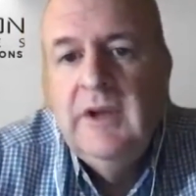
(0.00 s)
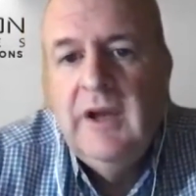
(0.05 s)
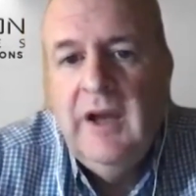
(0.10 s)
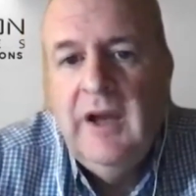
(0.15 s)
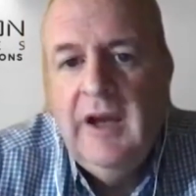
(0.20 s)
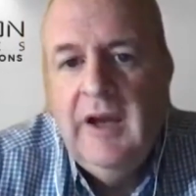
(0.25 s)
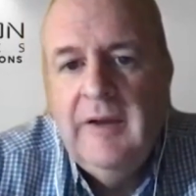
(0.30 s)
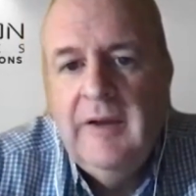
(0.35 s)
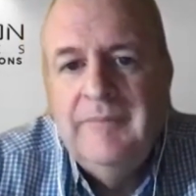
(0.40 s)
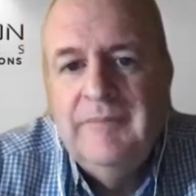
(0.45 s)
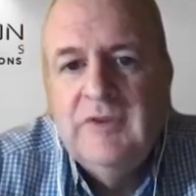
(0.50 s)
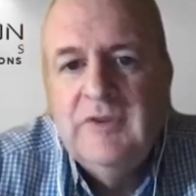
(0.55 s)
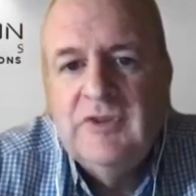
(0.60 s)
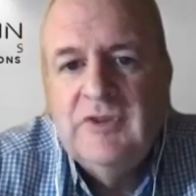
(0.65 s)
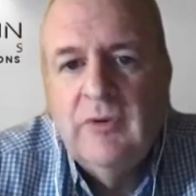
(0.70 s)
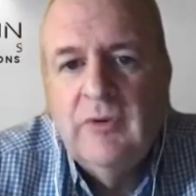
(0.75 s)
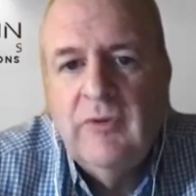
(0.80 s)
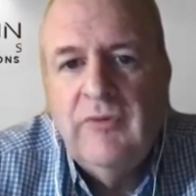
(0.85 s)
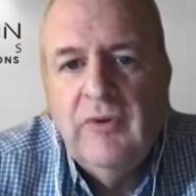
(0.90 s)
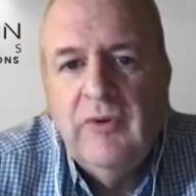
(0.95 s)
Um,
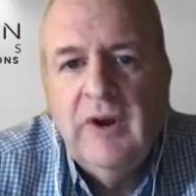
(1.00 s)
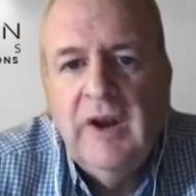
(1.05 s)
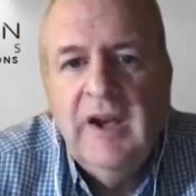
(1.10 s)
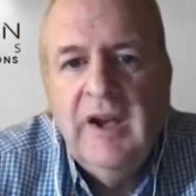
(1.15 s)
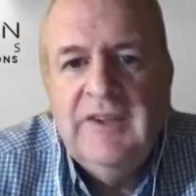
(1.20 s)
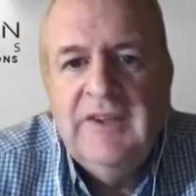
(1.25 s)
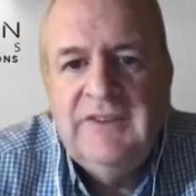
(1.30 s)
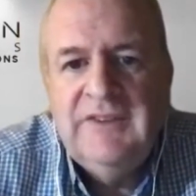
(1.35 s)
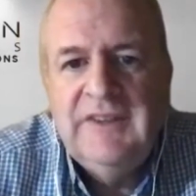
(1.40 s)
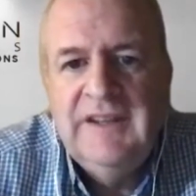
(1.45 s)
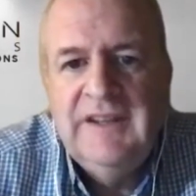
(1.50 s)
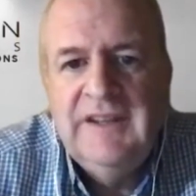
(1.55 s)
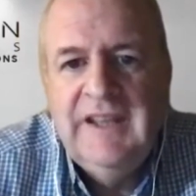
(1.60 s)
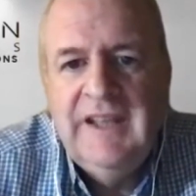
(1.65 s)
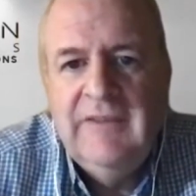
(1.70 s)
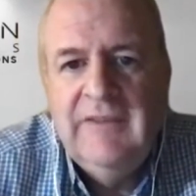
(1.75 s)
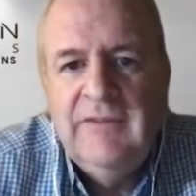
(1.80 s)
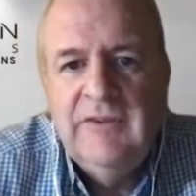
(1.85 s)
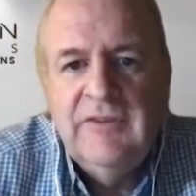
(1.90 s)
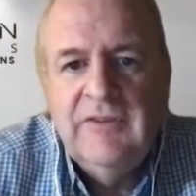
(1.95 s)
so for us, it
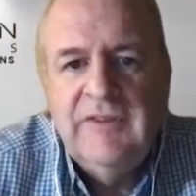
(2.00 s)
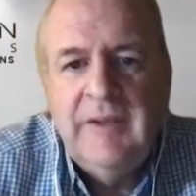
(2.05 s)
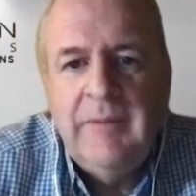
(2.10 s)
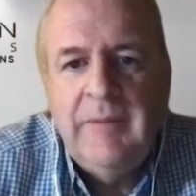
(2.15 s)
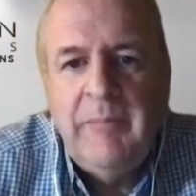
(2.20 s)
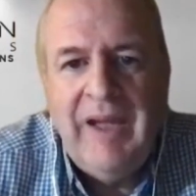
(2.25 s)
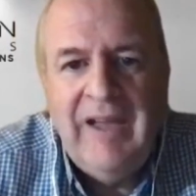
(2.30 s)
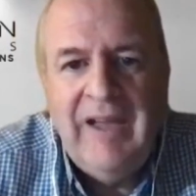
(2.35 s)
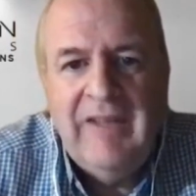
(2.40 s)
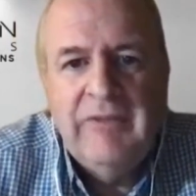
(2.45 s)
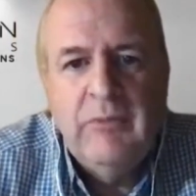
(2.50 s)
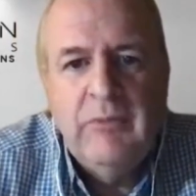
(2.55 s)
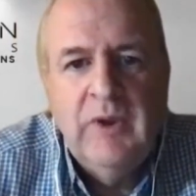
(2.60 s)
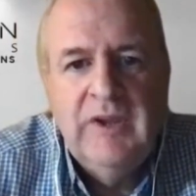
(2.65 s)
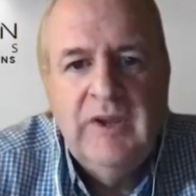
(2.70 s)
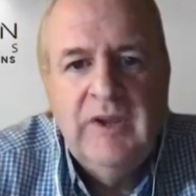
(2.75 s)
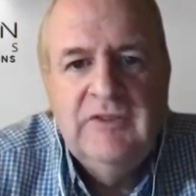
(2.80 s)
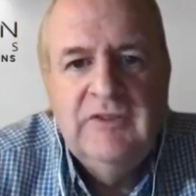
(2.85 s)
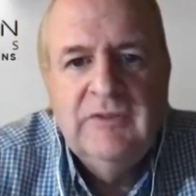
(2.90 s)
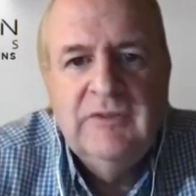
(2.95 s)
gives us a
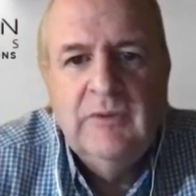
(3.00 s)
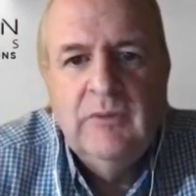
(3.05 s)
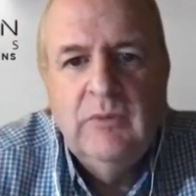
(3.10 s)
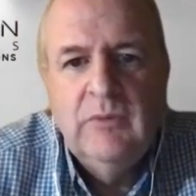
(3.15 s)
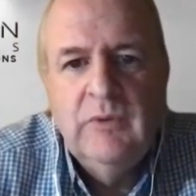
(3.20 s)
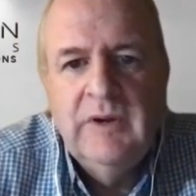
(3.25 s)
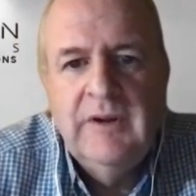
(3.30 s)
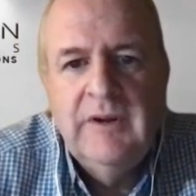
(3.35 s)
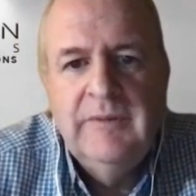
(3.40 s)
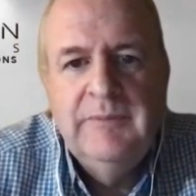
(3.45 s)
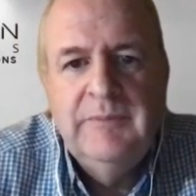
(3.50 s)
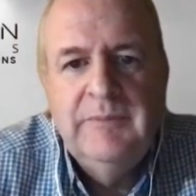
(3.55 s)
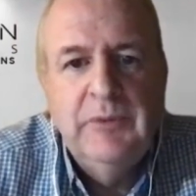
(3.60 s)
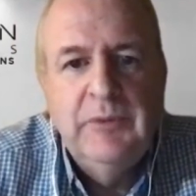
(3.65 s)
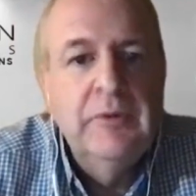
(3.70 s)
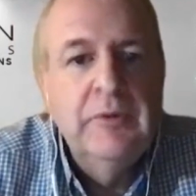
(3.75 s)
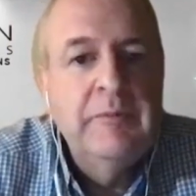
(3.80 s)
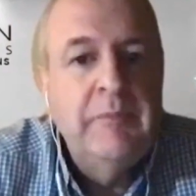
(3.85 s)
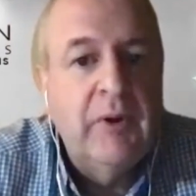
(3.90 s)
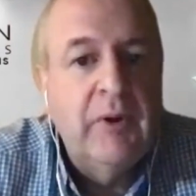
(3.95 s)
pathways where a
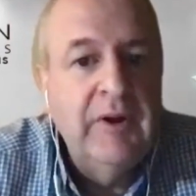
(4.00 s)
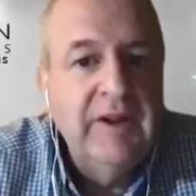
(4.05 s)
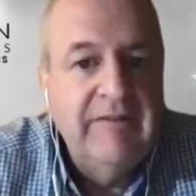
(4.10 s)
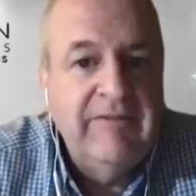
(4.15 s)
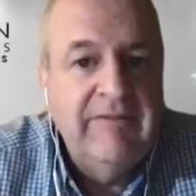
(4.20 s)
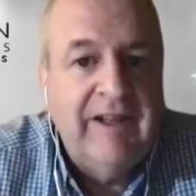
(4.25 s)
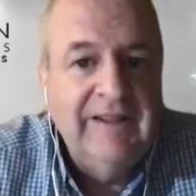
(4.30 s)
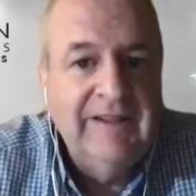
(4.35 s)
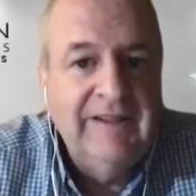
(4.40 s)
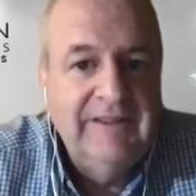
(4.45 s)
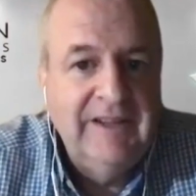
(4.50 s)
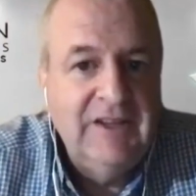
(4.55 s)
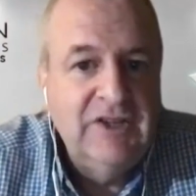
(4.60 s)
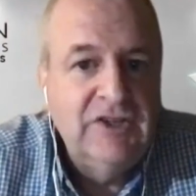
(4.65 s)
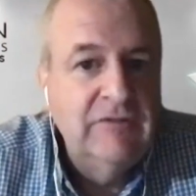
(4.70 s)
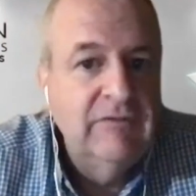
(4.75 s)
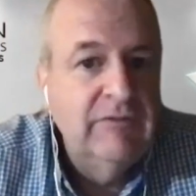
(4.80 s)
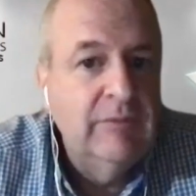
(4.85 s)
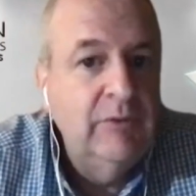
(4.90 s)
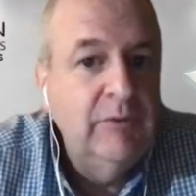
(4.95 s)
third party
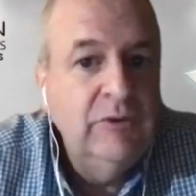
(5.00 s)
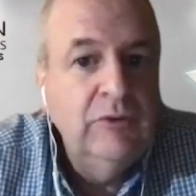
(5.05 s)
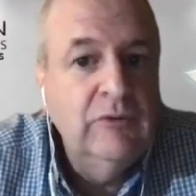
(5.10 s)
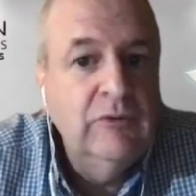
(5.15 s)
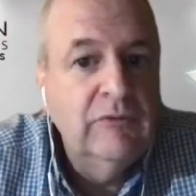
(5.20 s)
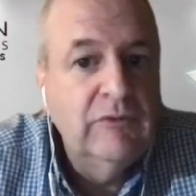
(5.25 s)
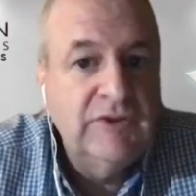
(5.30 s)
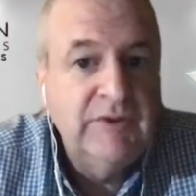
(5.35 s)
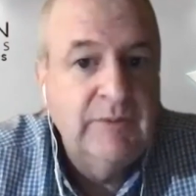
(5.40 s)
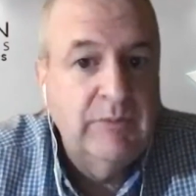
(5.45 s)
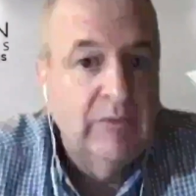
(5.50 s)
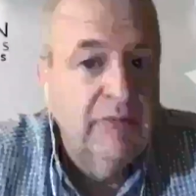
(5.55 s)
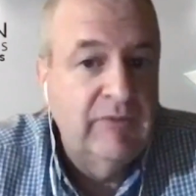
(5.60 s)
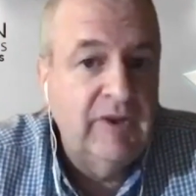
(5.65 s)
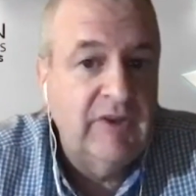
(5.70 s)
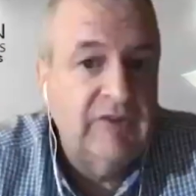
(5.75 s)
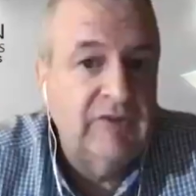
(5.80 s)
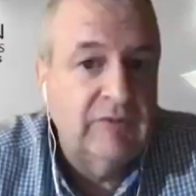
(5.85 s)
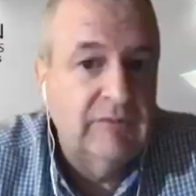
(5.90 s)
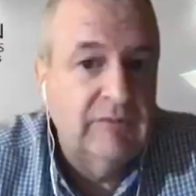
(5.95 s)
validation from a university
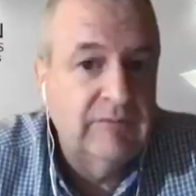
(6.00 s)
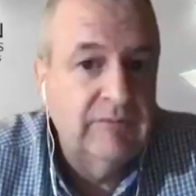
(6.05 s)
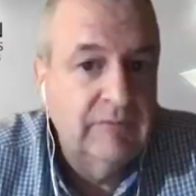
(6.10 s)
professor.